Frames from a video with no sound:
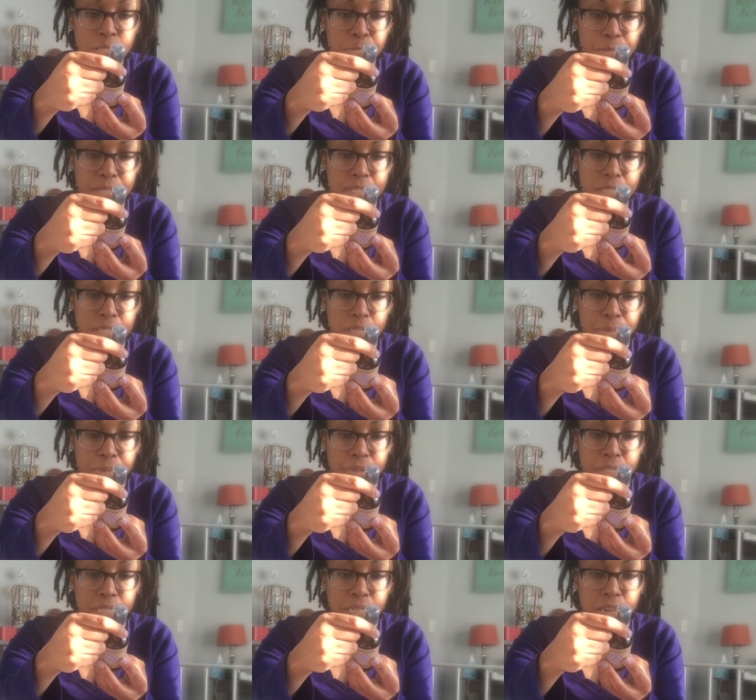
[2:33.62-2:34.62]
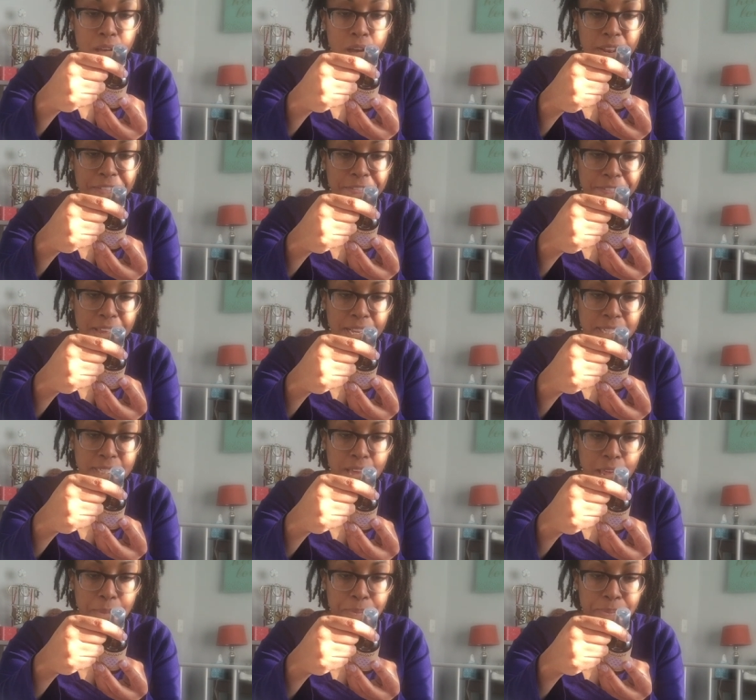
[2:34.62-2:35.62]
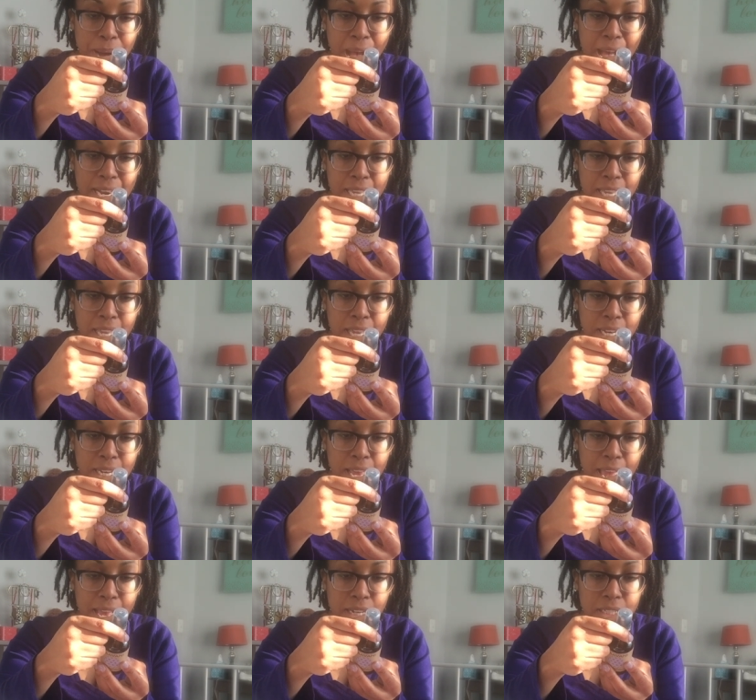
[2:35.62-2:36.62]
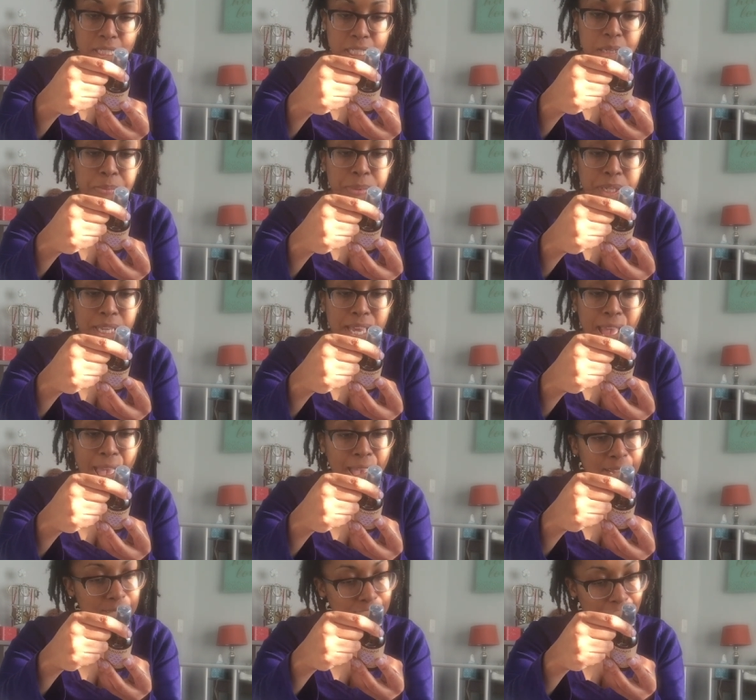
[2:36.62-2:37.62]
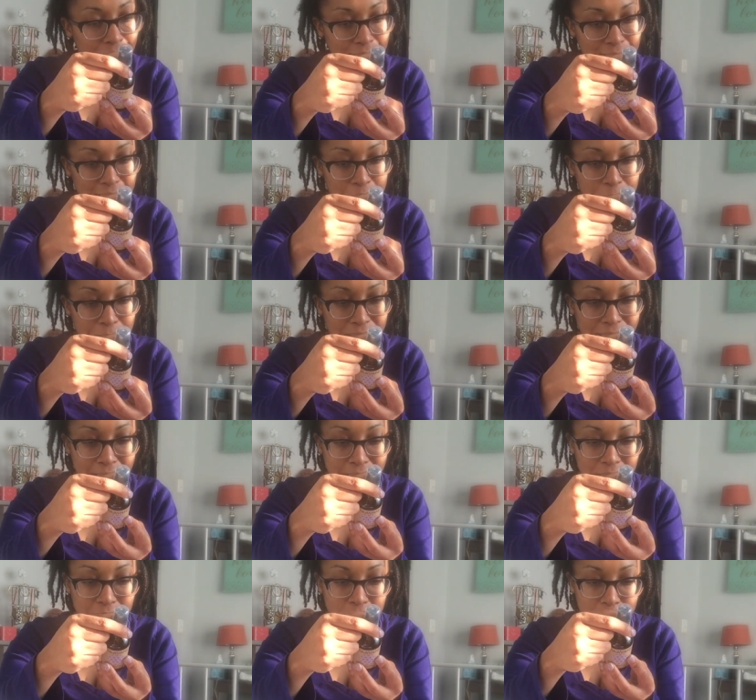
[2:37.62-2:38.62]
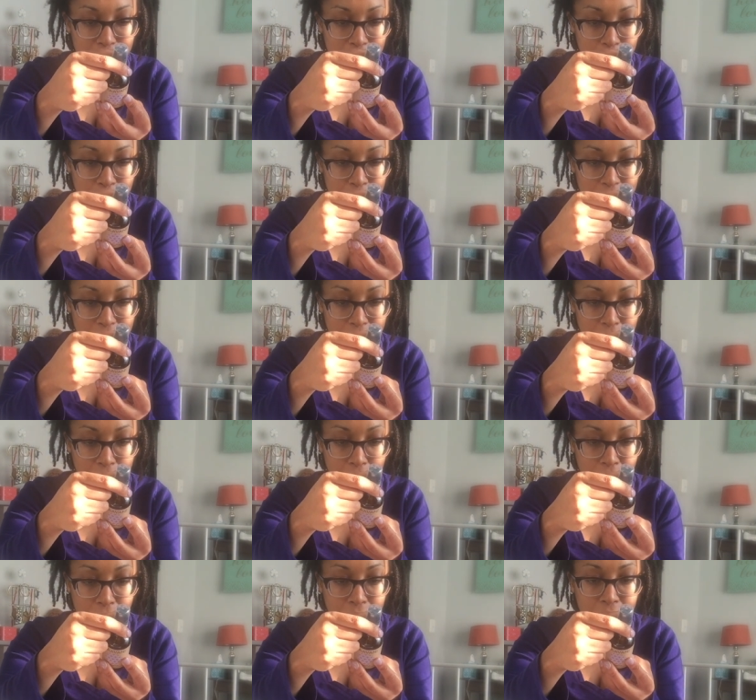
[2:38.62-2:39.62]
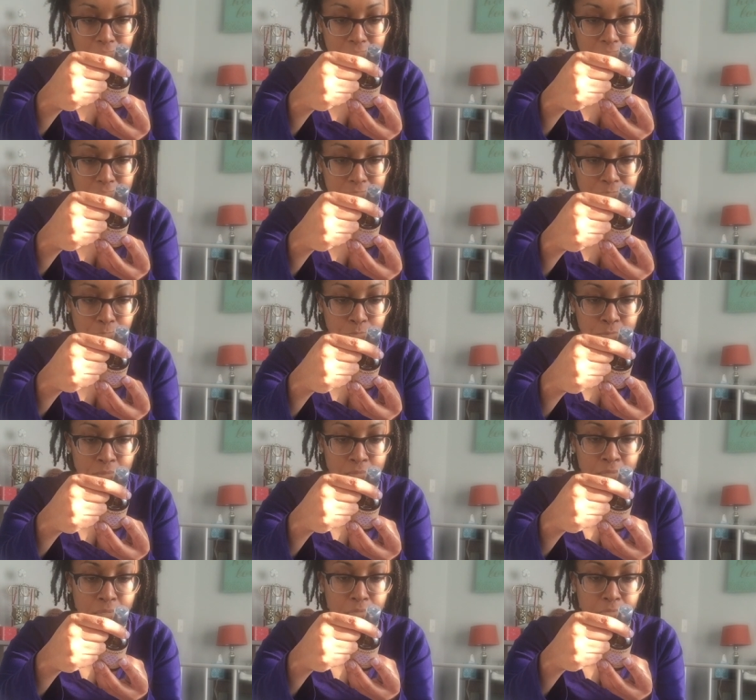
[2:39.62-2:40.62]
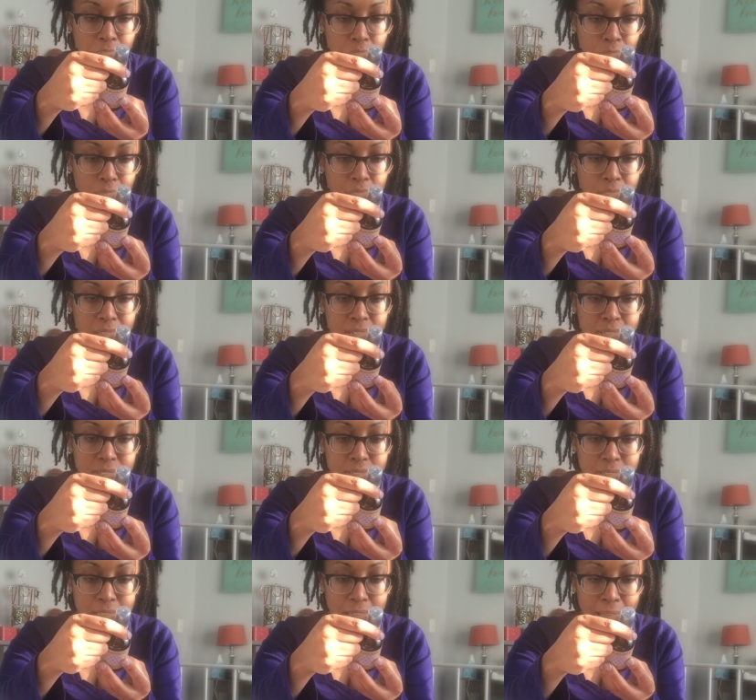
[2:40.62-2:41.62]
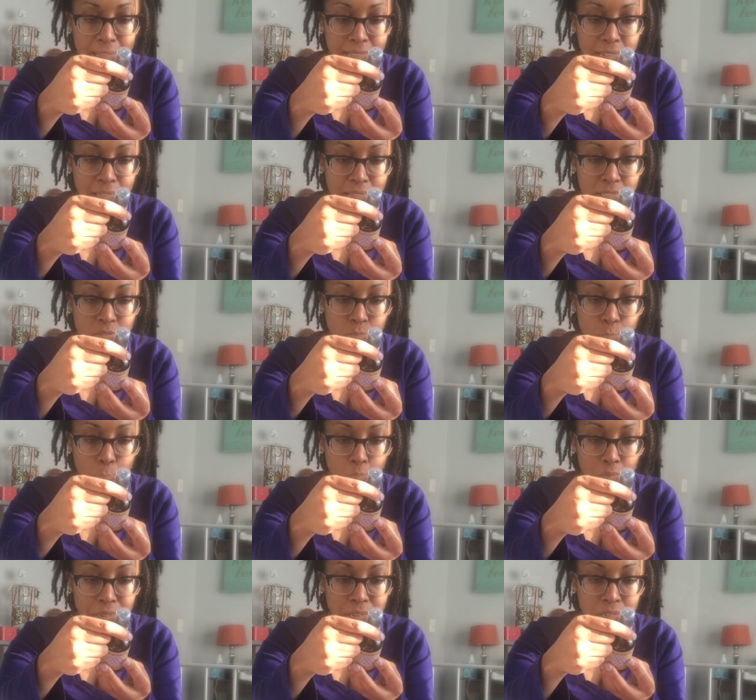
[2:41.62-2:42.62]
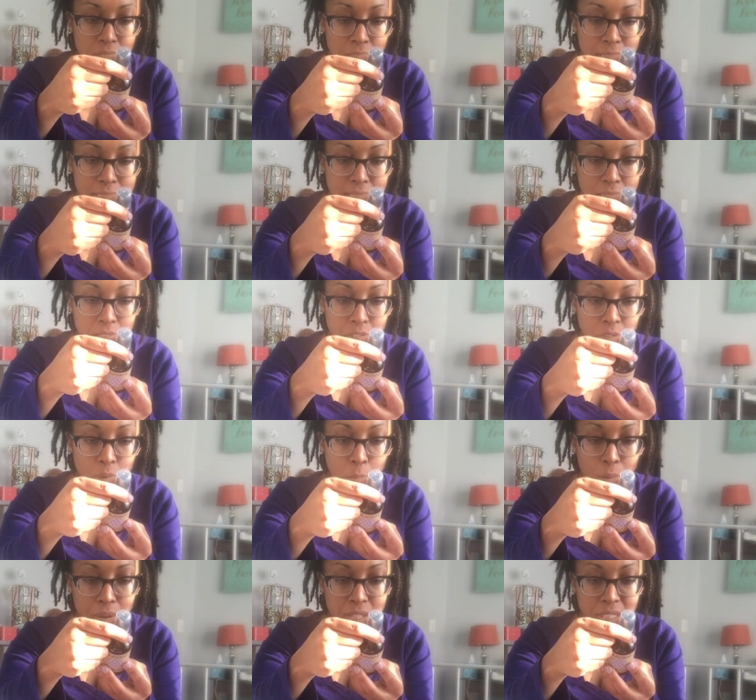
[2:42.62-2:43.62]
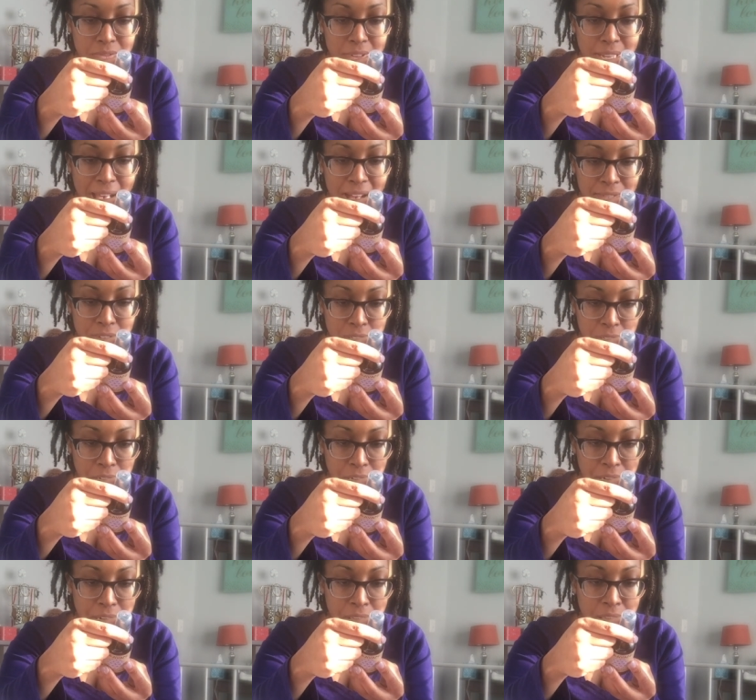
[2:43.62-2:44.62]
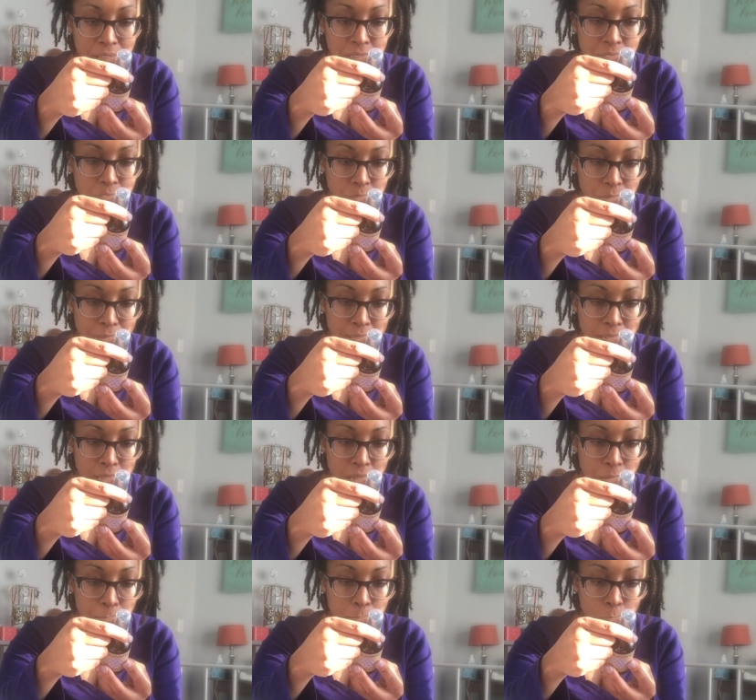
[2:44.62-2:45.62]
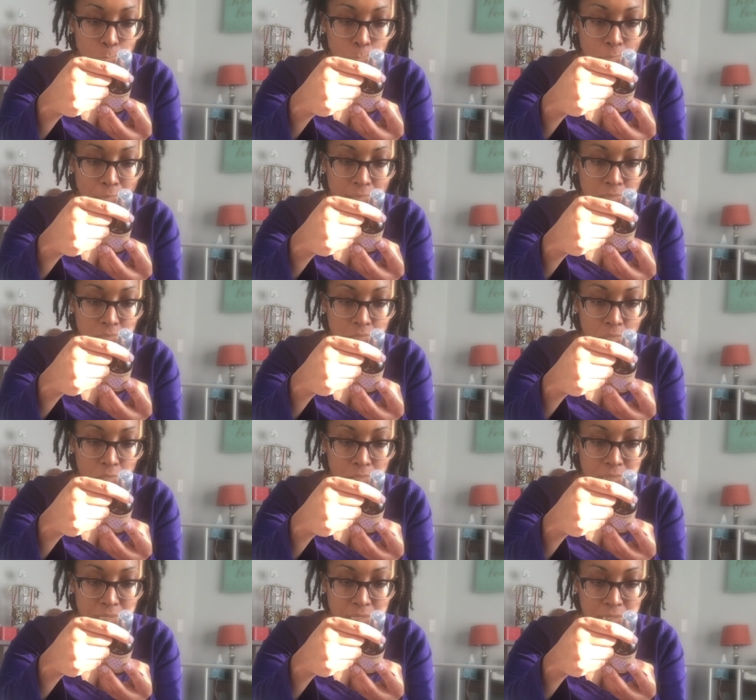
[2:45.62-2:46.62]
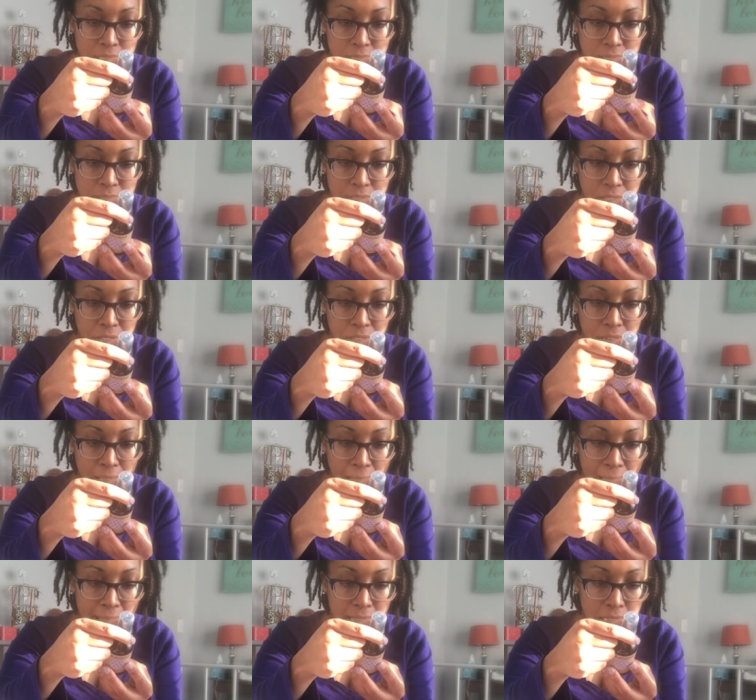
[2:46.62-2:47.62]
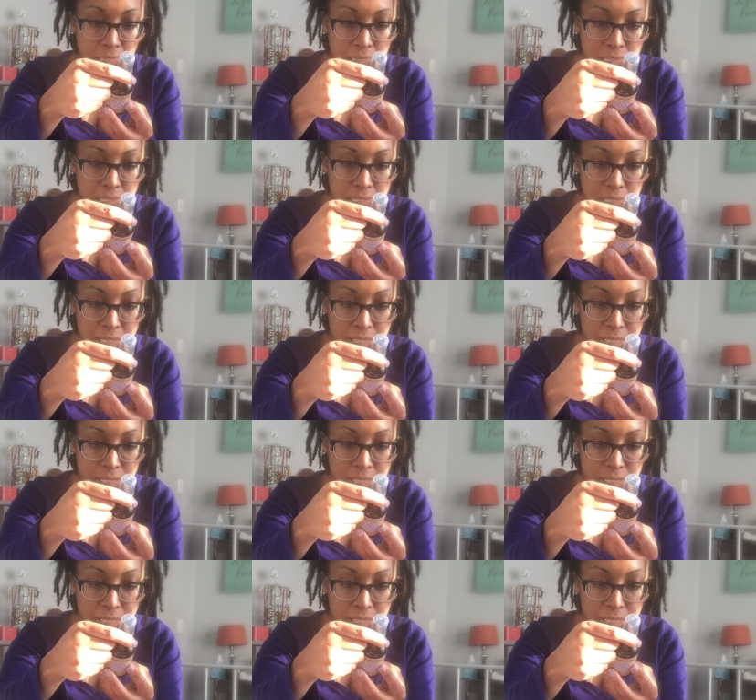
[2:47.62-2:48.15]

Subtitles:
spritz liberally on face and body. Inhale deeply, exhale deeply, enjoy the blissful ingredients. Ingredients: deionized water, essential oils of lavender, geranium, wild orange, and cedar atlas.